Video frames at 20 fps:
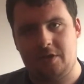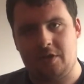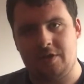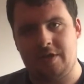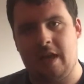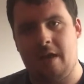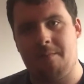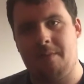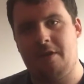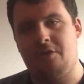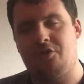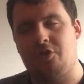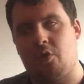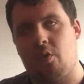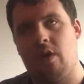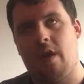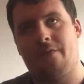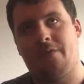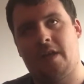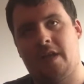because that means you're going
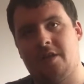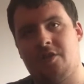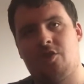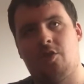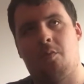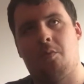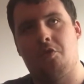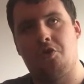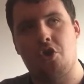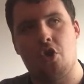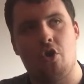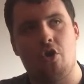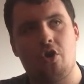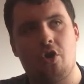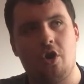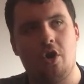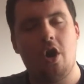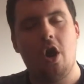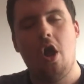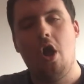to have to get someone
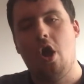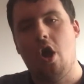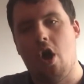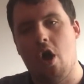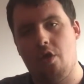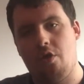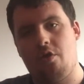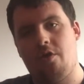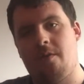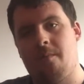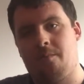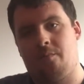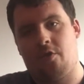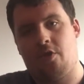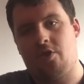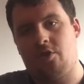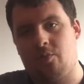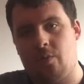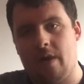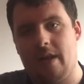younger other than
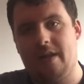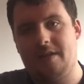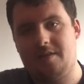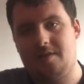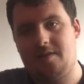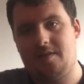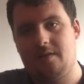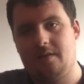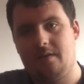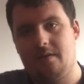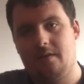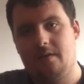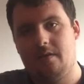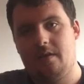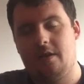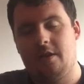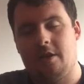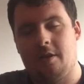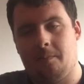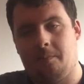Bruce Willis
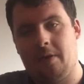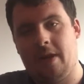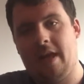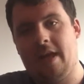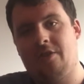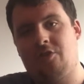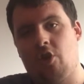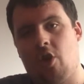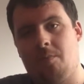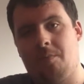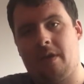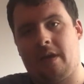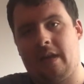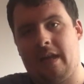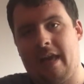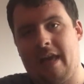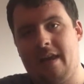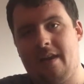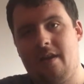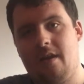to play John
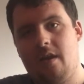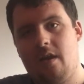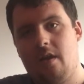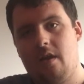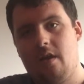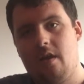McClane.